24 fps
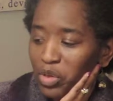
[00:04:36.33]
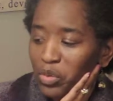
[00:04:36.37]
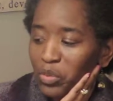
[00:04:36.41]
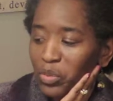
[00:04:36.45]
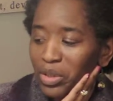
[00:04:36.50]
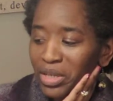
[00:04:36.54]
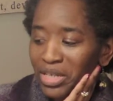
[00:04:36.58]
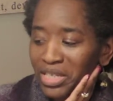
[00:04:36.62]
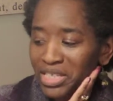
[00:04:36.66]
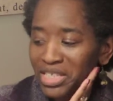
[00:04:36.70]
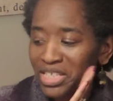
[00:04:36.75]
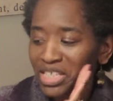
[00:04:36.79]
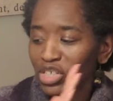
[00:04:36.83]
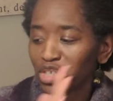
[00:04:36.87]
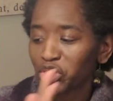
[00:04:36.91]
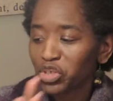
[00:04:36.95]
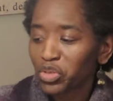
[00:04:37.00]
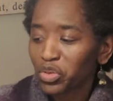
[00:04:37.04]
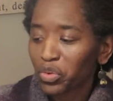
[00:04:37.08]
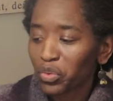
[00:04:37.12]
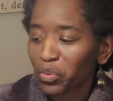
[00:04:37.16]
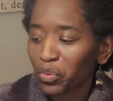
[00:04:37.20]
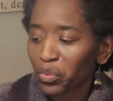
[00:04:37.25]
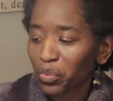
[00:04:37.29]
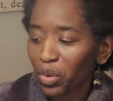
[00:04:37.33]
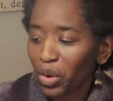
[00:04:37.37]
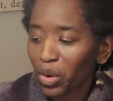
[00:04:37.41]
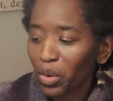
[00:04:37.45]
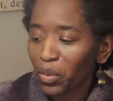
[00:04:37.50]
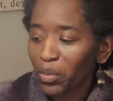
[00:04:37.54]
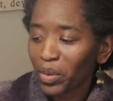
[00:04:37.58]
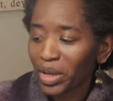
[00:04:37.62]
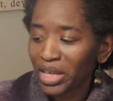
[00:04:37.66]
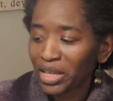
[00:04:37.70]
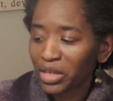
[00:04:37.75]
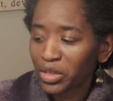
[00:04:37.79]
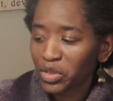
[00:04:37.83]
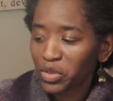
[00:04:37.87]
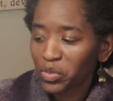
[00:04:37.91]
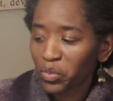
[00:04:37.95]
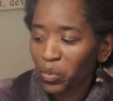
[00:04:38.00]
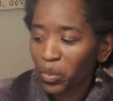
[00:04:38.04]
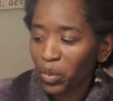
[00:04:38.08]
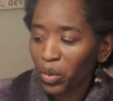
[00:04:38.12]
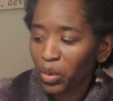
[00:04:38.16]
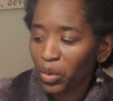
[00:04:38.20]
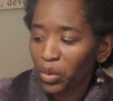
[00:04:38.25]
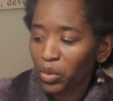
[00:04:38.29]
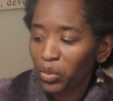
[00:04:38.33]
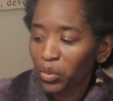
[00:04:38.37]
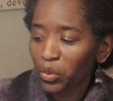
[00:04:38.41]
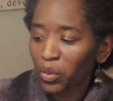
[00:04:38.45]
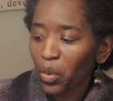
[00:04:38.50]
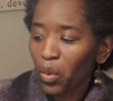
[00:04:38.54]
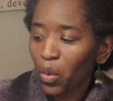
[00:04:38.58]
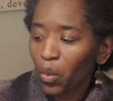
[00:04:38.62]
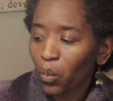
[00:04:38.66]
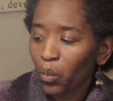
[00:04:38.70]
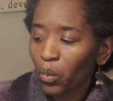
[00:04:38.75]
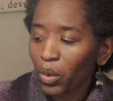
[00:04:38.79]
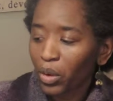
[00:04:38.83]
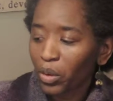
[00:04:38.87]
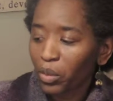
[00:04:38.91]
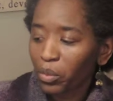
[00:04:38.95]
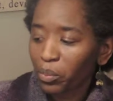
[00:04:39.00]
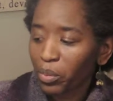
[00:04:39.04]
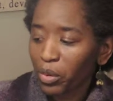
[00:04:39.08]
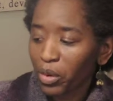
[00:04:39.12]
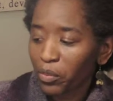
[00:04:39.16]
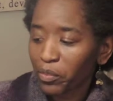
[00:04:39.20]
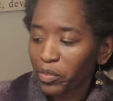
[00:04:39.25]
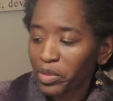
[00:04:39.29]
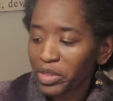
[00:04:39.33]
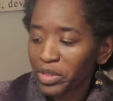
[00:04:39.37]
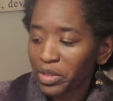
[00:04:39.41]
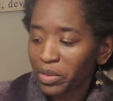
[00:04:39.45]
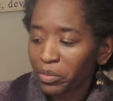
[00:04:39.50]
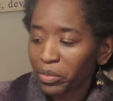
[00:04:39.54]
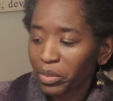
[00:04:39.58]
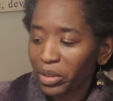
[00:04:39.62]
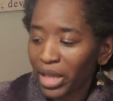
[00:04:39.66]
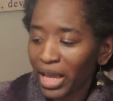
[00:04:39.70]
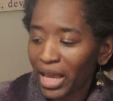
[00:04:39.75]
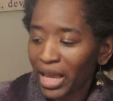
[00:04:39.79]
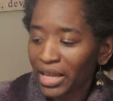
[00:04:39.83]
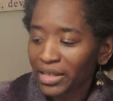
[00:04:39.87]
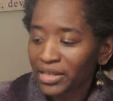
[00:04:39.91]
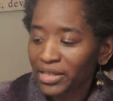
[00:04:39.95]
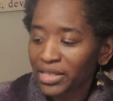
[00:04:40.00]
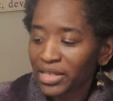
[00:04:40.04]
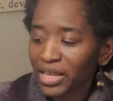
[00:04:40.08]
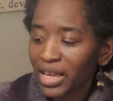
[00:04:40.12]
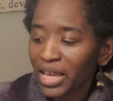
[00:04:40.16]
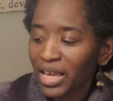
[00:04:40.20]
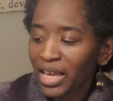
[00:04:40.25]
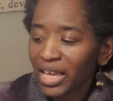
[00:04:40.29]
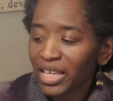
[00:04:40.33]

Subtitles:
you will continue to grow in His word, will, purpose, and plans.